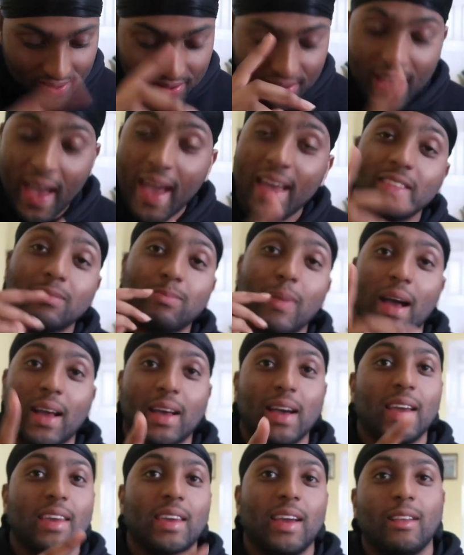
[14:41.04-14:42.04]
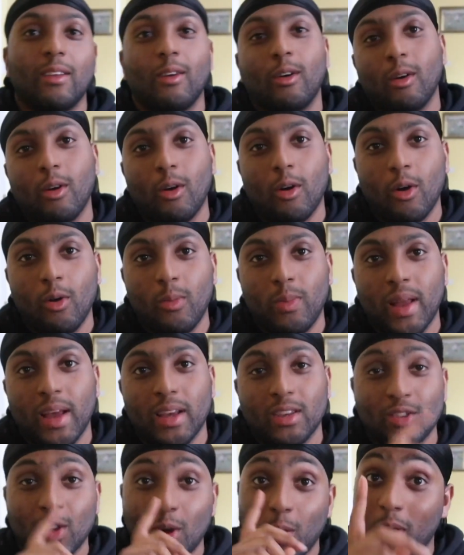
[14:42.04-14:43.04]
and that is my guy Jan
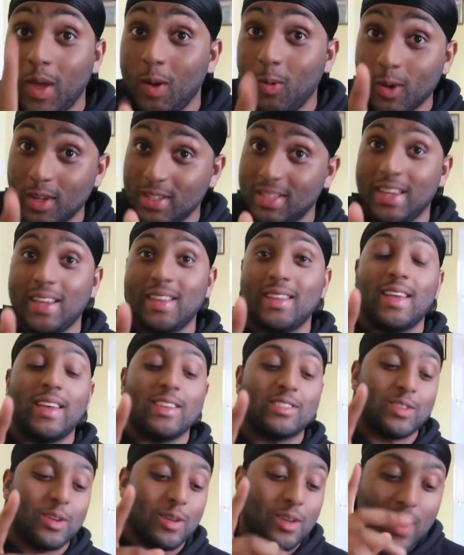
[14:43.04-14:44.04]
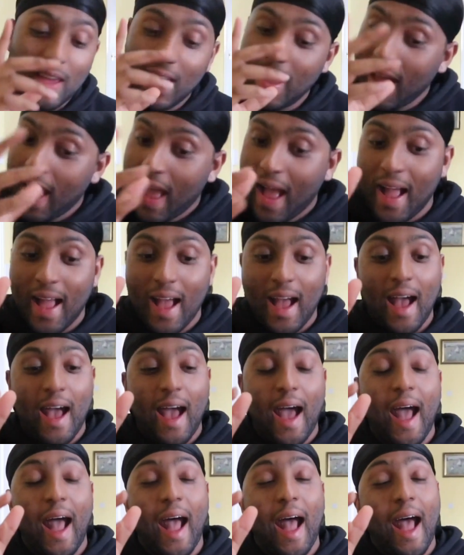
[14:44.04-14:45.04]
Oblak. So he was in there, so
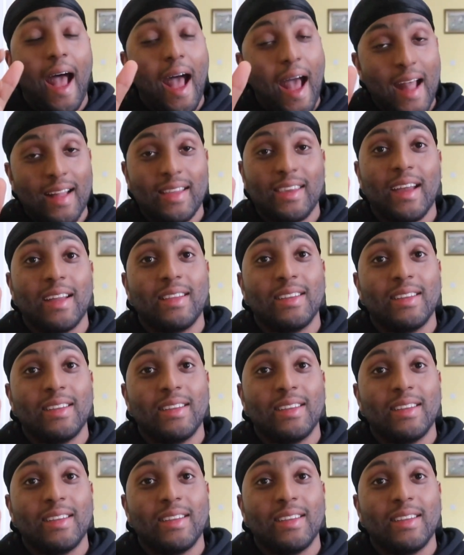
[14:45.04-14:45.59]
at the